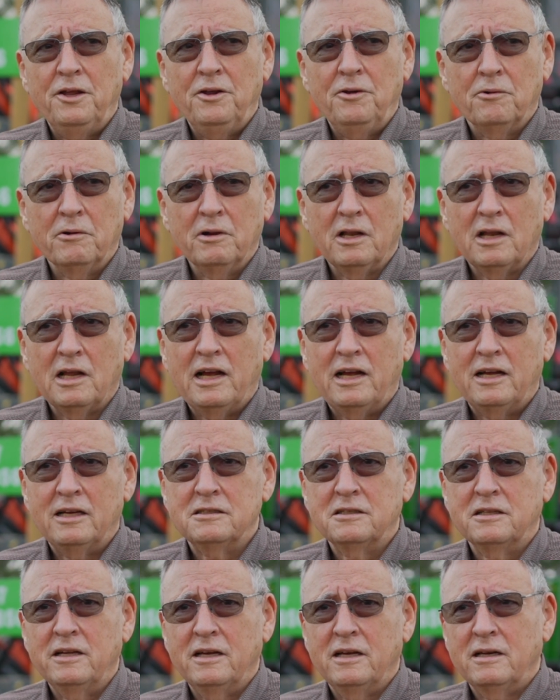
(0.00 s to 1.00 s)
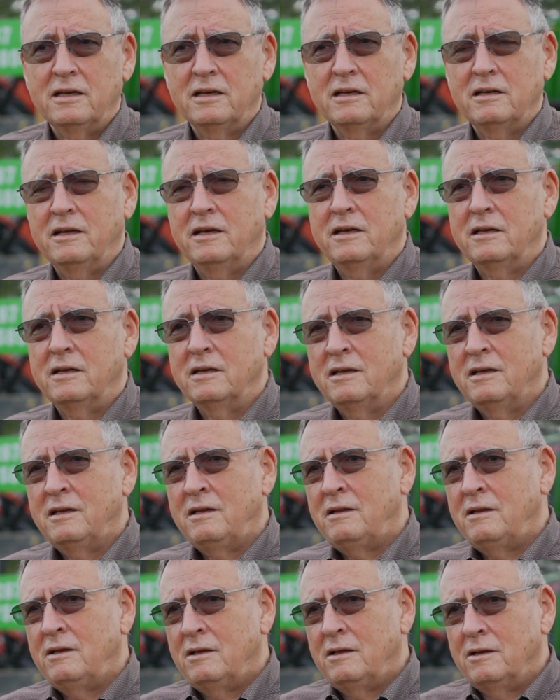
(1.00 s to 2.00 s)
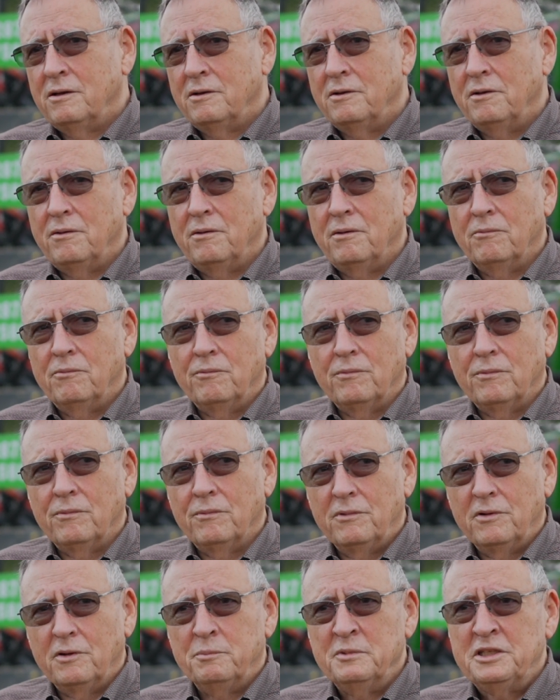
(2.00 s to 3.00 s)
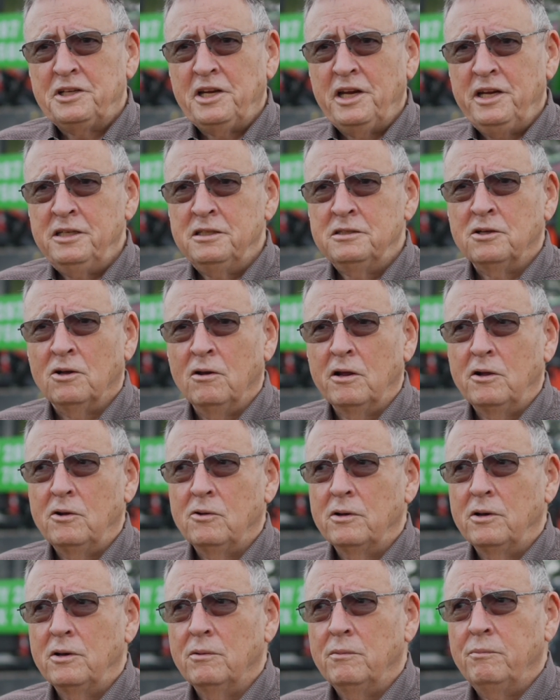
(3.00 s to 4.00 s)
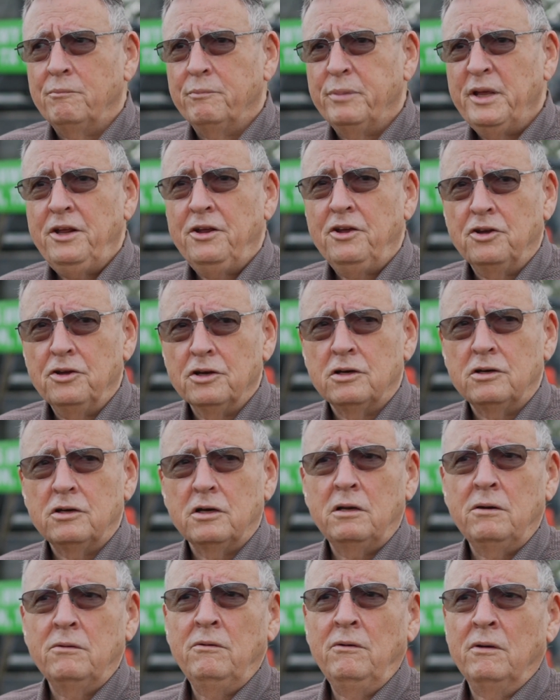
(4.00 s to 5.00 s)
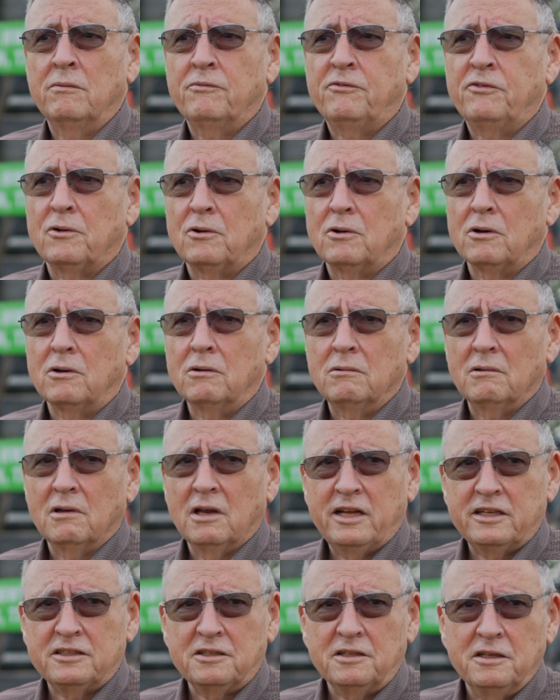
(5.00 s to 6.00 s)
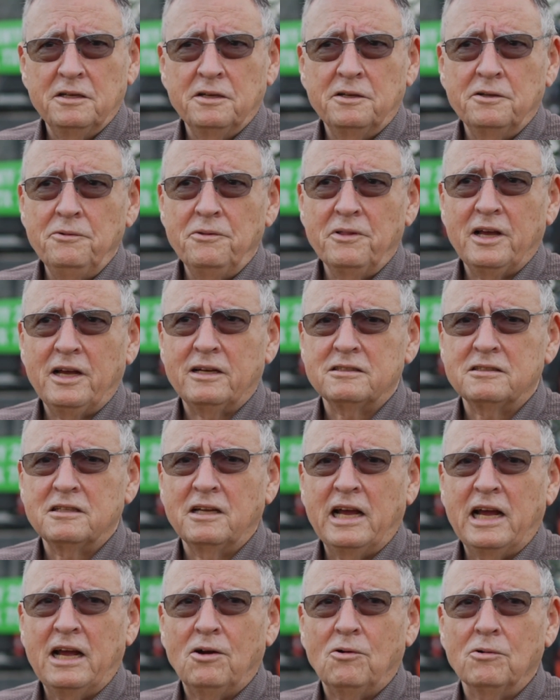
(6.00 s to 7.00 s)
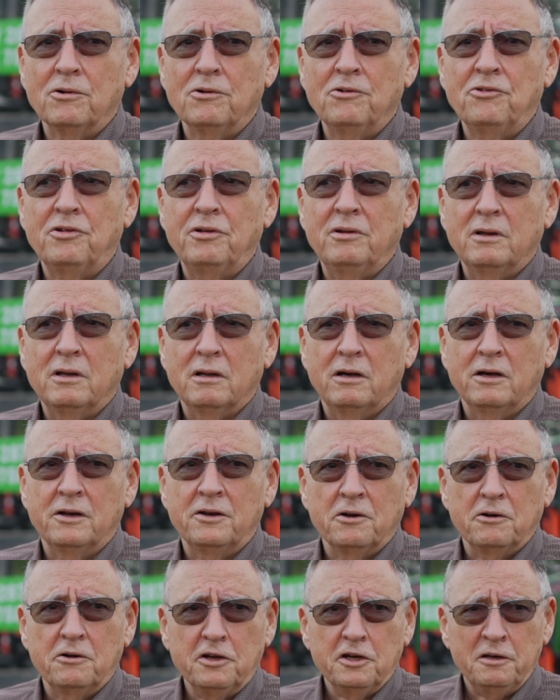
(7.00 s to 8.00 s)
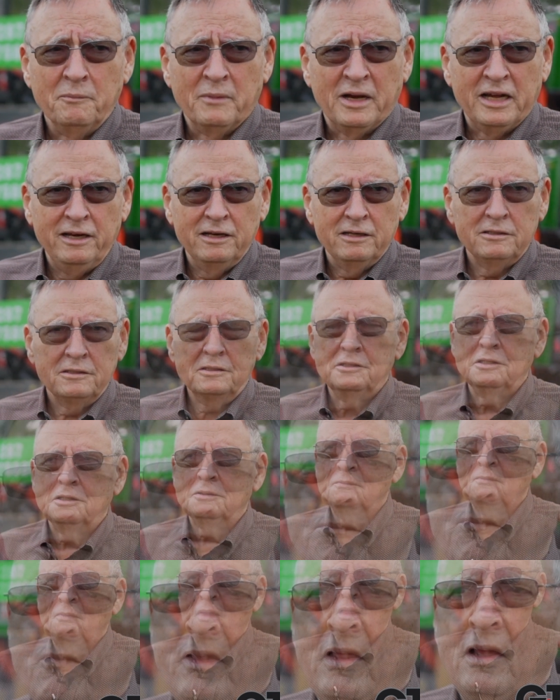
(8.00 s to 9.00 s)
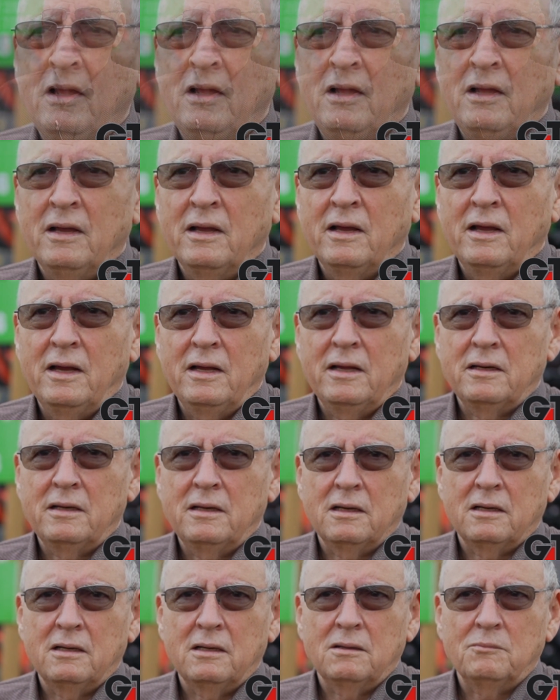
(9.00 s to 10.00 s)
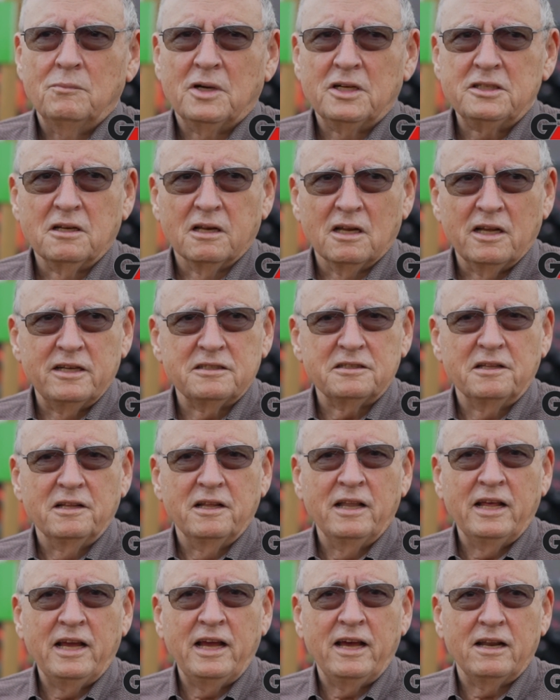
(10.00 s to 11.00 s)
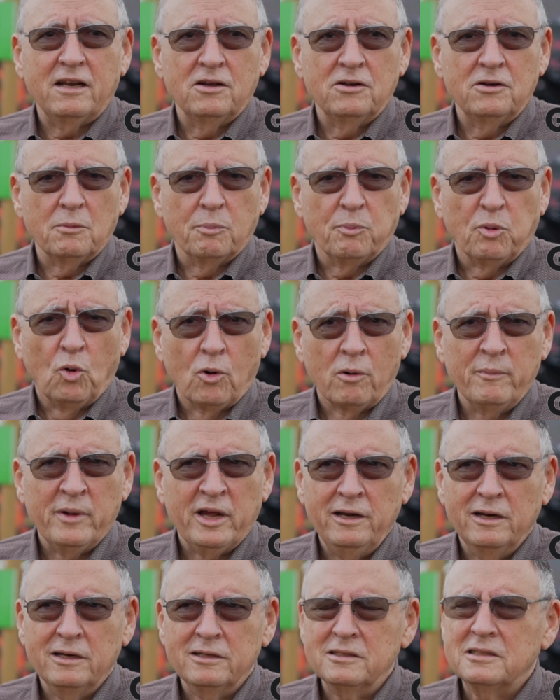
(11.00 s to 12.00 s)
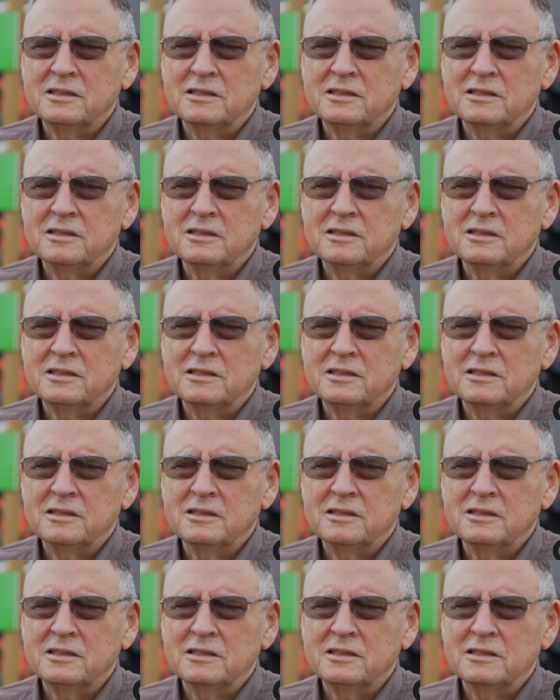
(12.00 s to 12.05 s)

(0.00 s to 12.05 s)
you realize that the machine's only going to be good for less than 2,000 hours under good maintenance, and much less than that under poor maintenance.